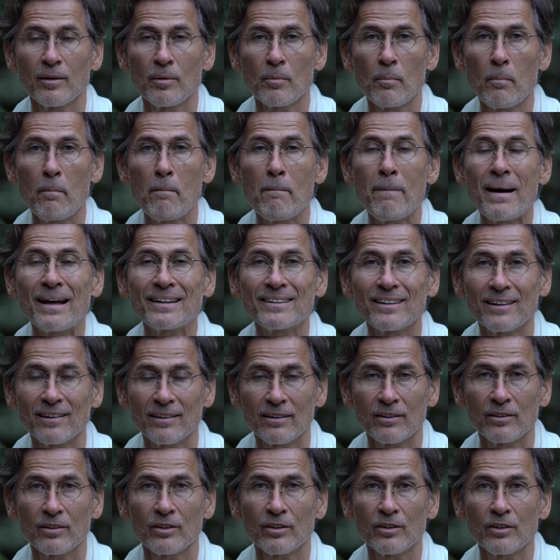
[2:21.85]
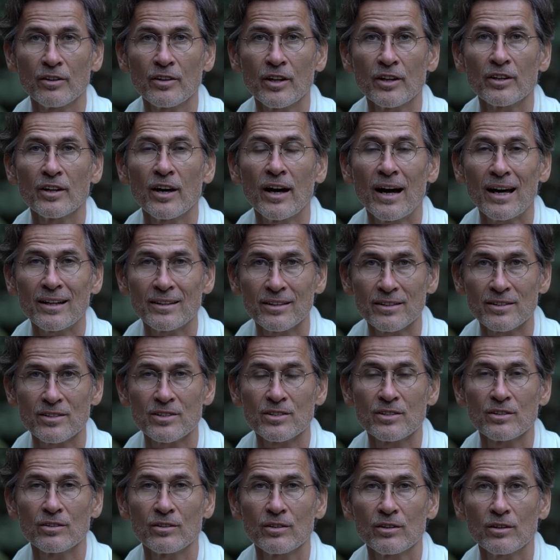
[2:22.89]
better than
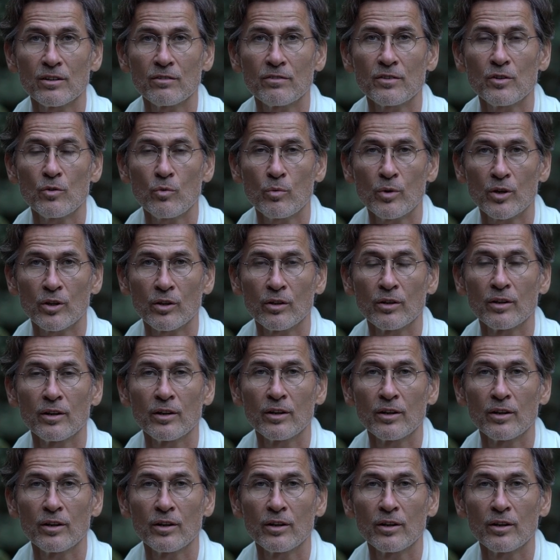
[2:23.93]
others, if you will.